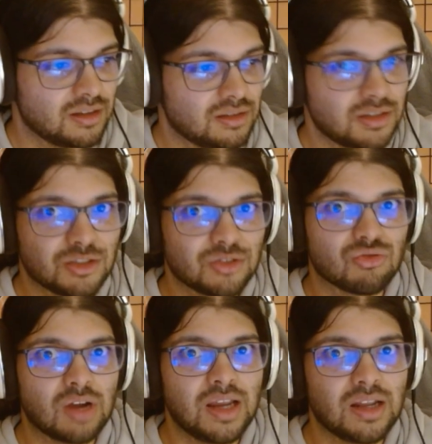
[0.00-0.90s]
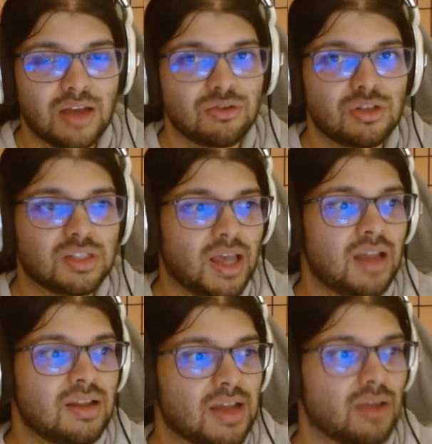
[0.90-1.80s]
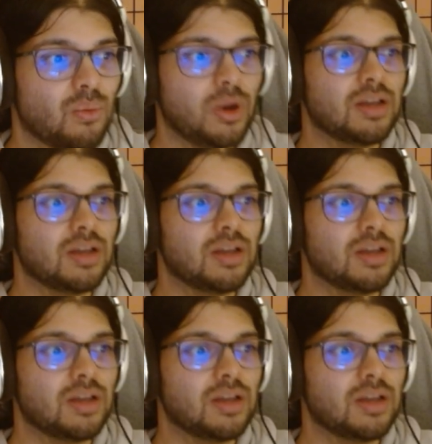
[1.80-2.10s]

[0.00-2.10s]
This is great, I understand it. I what,